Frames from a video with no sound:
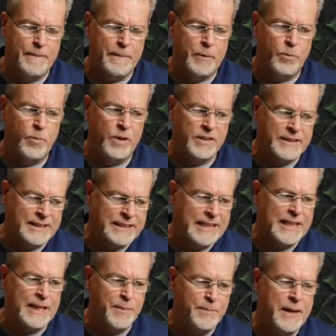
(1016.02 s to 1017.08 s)
where
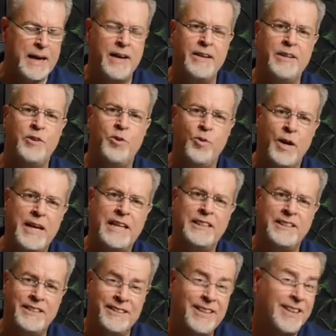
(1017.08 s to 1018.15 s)
sin abounded,
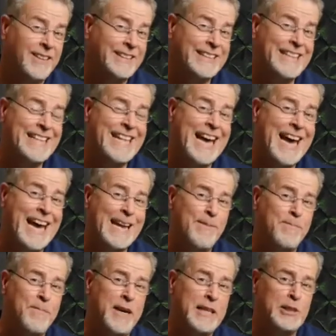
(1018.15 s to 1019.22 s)
grace does that
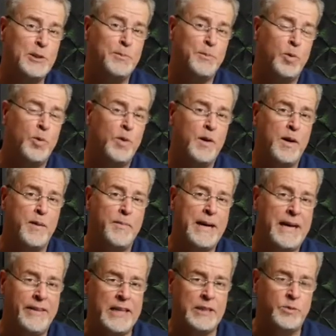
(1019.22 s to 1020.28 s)
much more
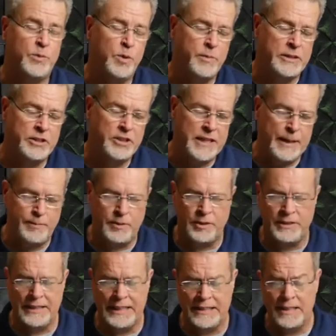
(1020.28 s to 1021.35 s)
abound. That's Romans chapter
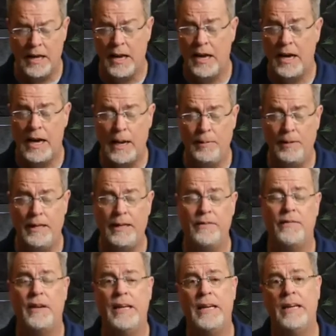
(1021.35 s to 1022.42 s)
6, I
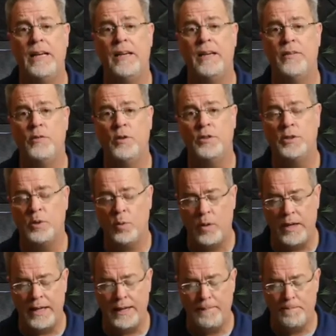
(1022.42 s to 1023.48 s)
believe, and uh, verse
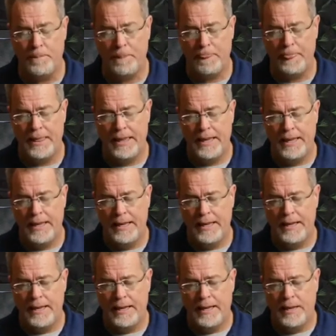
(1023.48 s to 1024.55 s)
20.
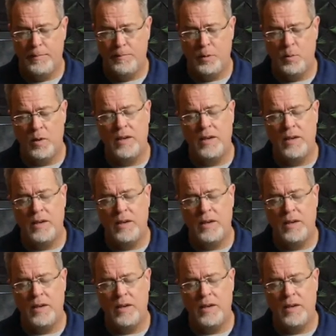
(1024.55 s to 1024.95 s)
But we're